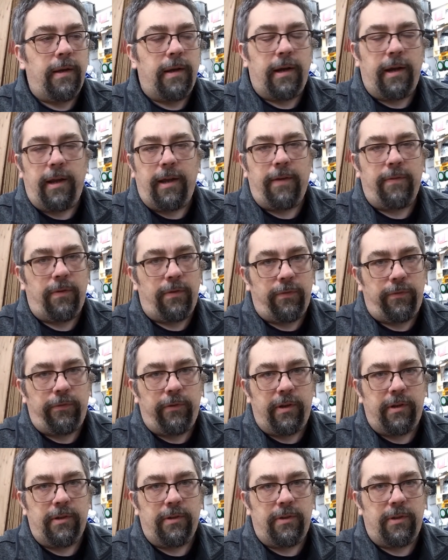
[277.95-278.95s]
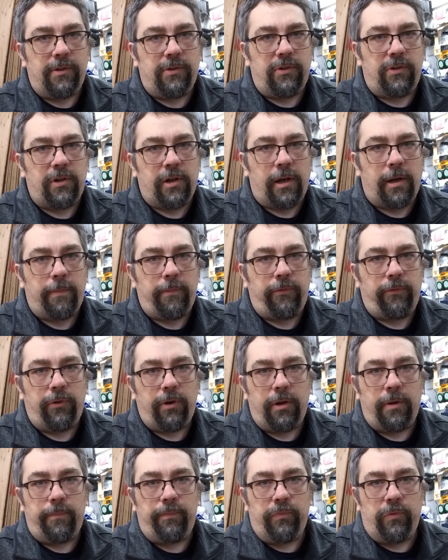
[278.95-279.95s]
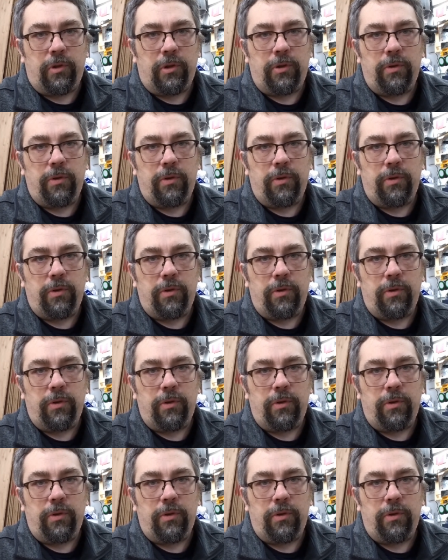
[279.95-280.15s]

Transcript: I haven't funded this shop from